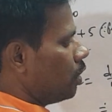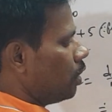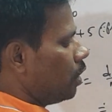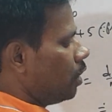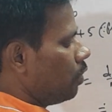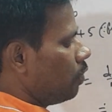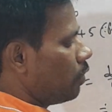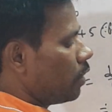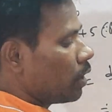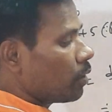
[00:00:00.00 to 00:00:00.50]

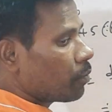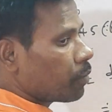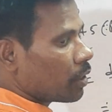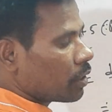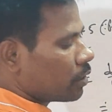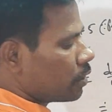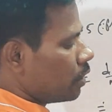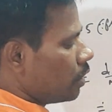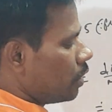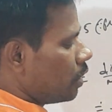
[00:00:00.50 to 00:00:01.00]
dividend
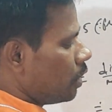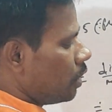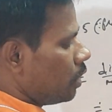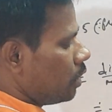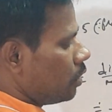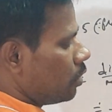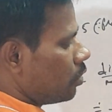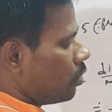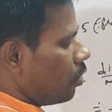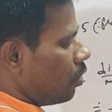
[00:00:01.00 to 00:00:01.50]

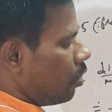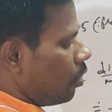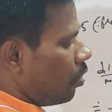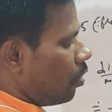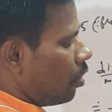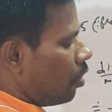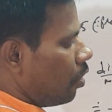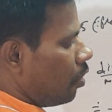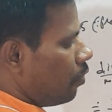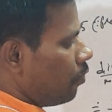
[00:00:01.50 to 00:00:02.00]
percentage
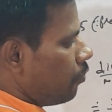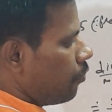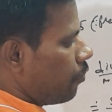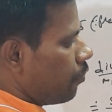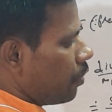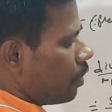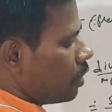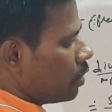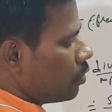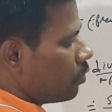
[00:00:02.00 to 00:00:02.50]
of
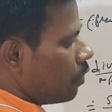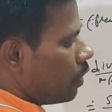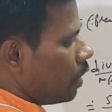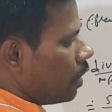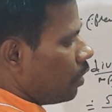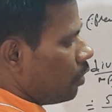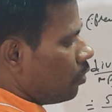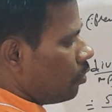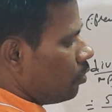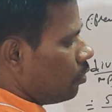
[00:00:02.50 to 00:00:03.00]
face
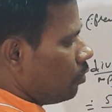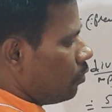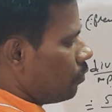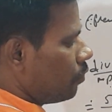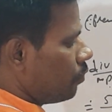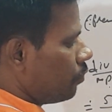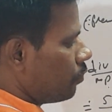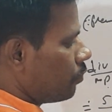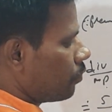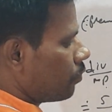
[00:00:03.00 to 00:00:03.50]
value
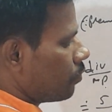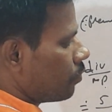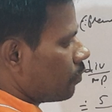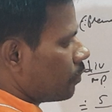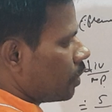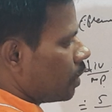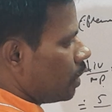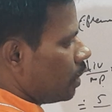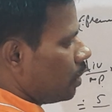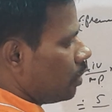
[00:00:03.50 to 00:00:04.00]

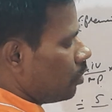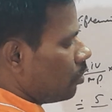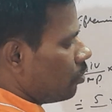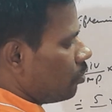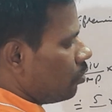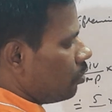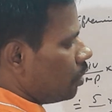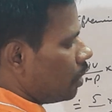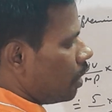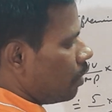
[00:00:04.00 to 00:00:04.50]

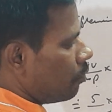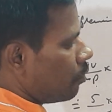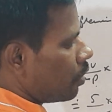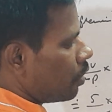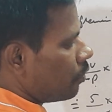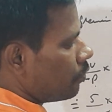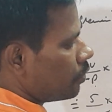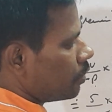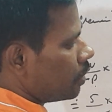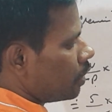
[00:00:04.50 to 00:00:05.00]
into number
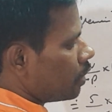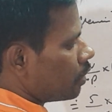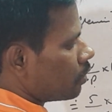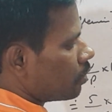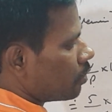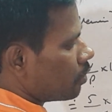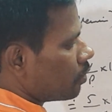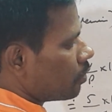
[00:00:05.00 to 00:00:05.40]
of shares.